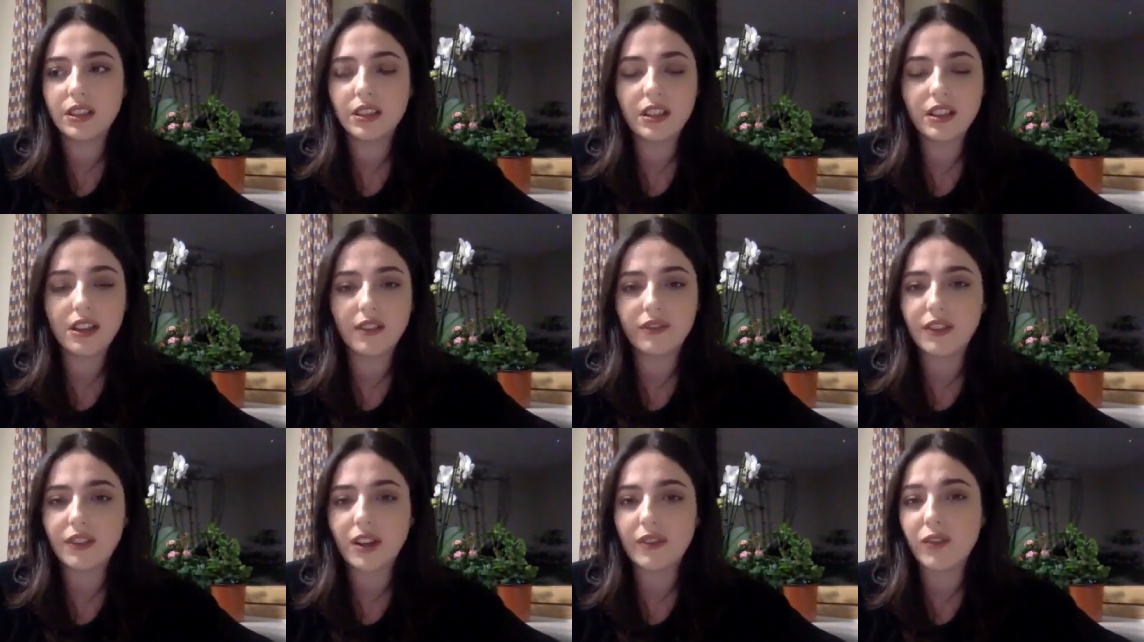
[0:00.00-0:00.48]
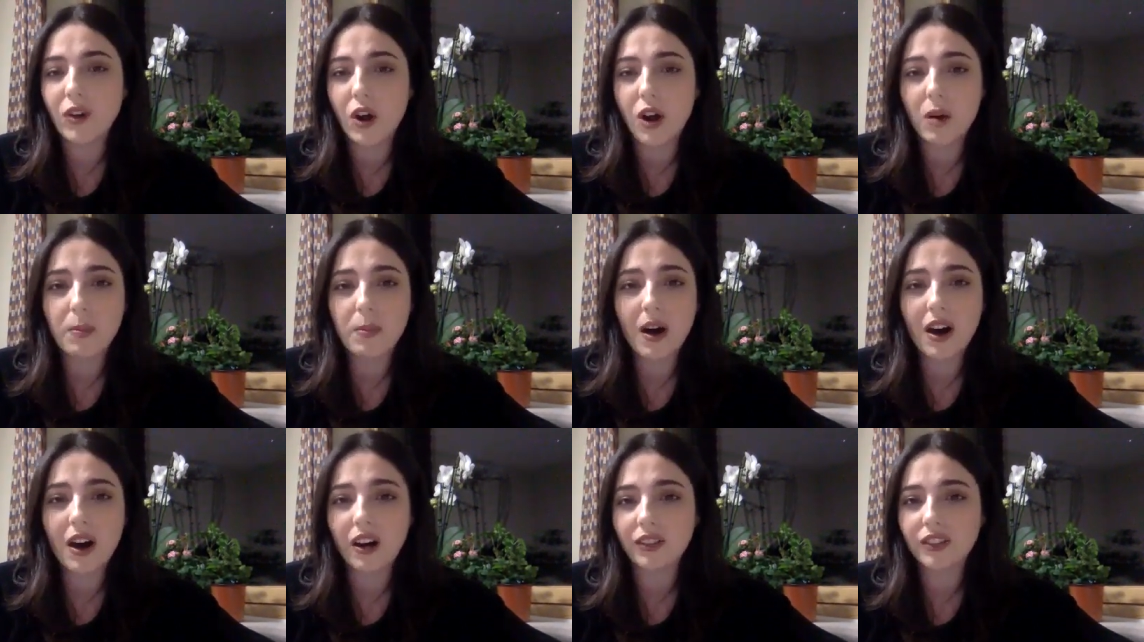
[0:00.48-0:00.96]
if they've got a
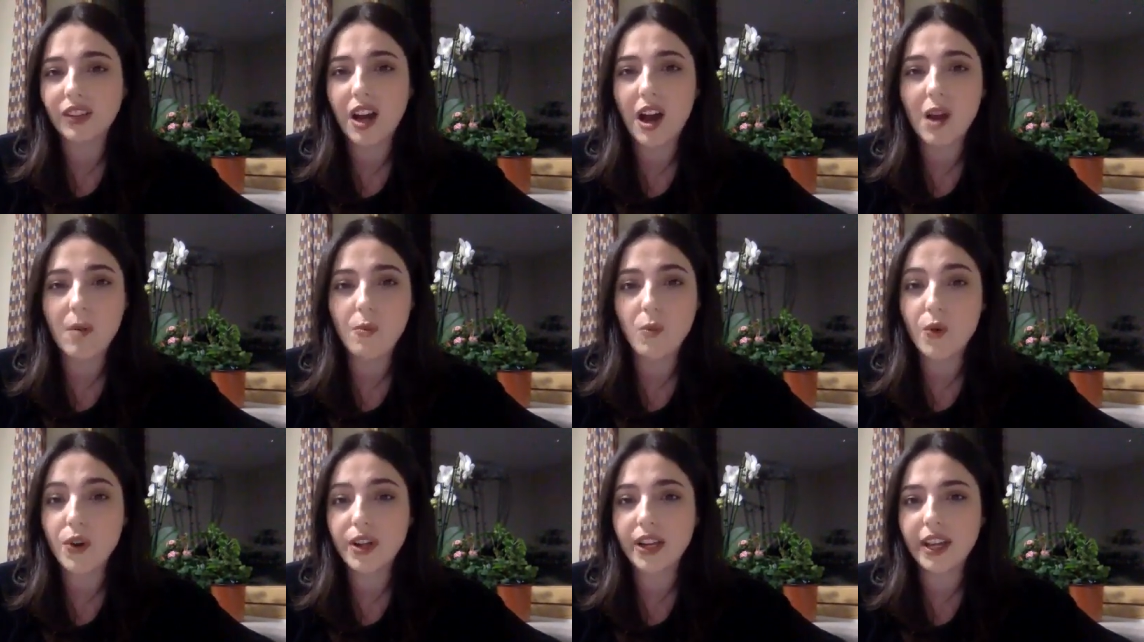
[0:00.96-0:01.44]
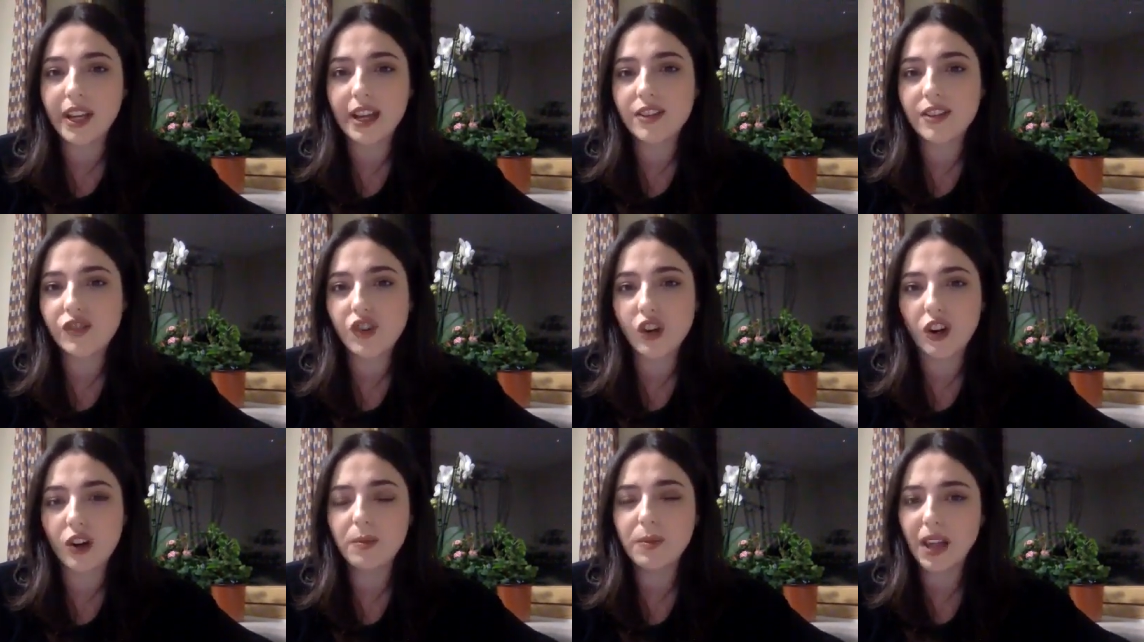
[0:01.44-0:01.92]
part time weekend
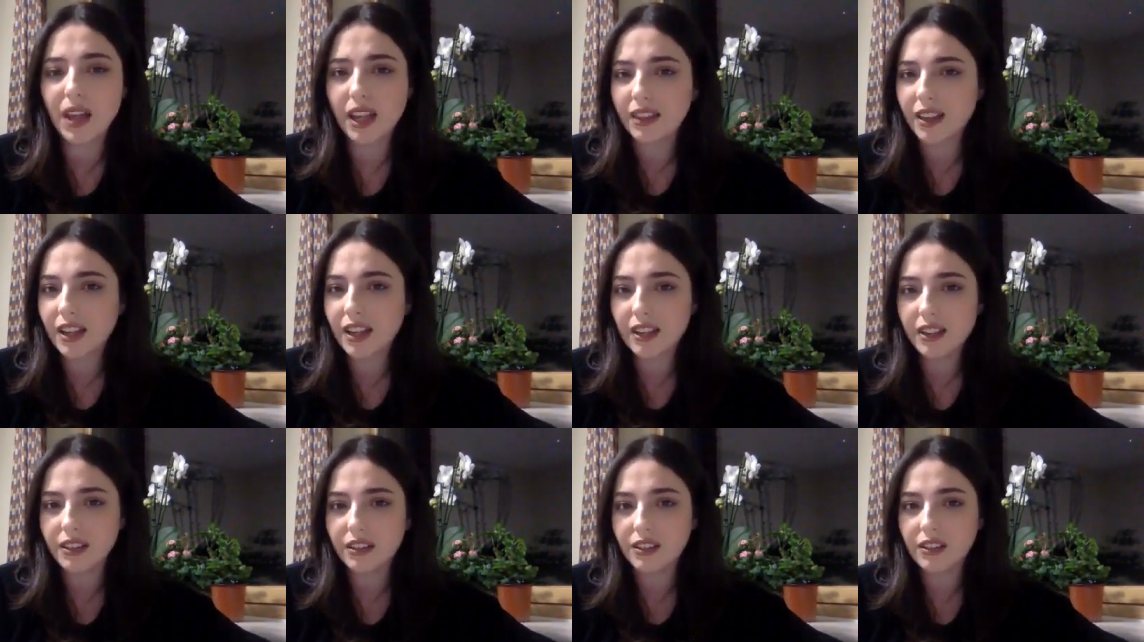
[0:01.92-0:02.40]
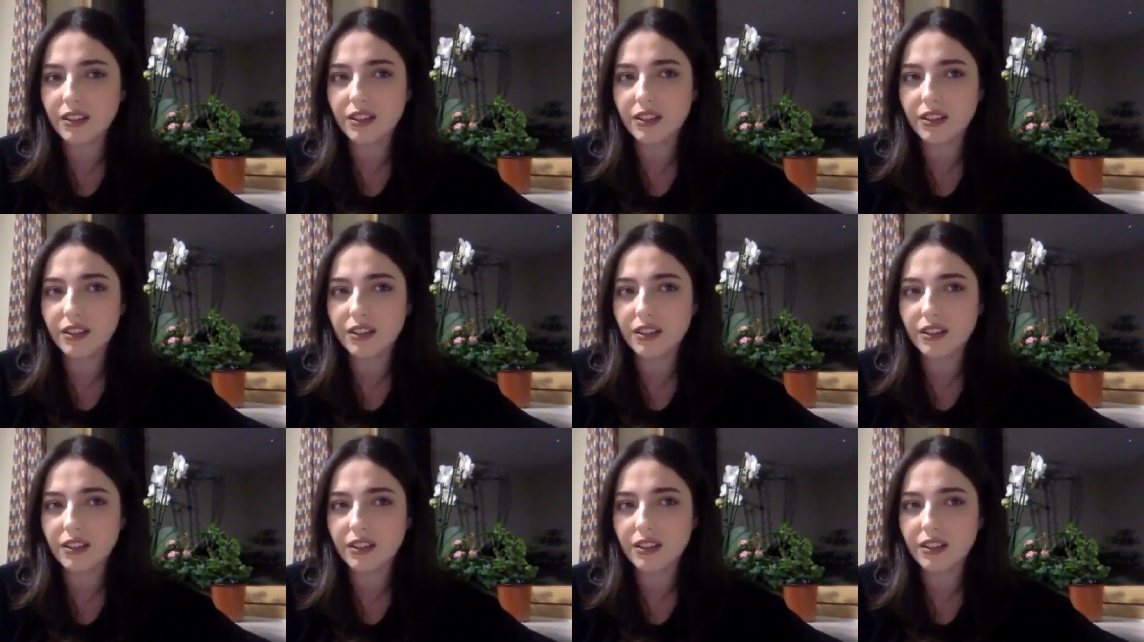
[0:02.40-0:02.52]
job that they